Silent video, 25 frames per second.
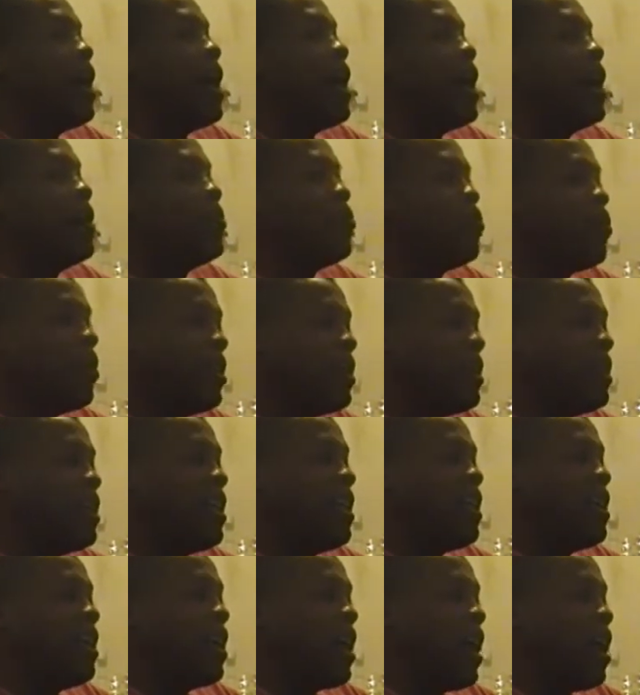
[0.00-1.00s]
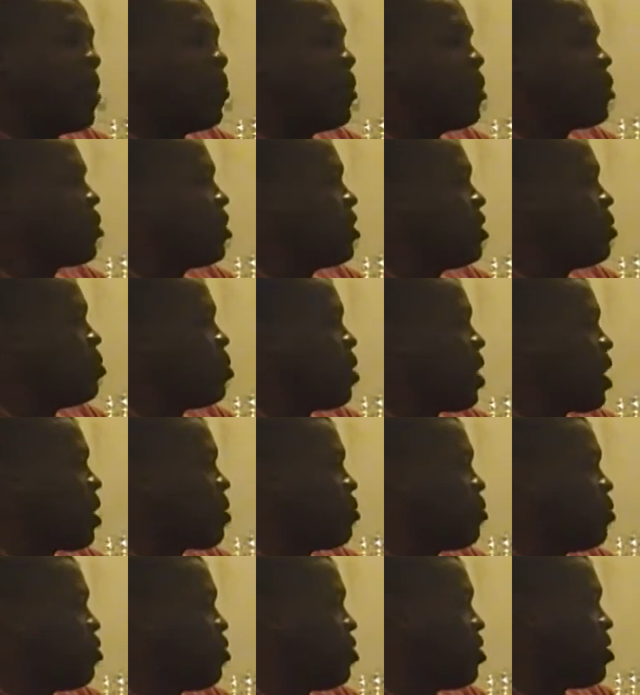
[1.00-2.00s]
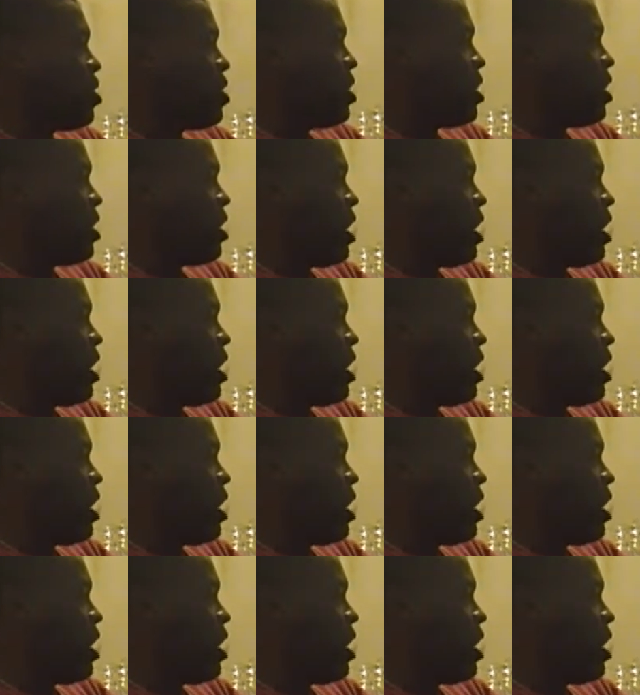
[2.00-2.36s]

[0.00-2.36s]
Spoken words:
And one day I went on the blackboard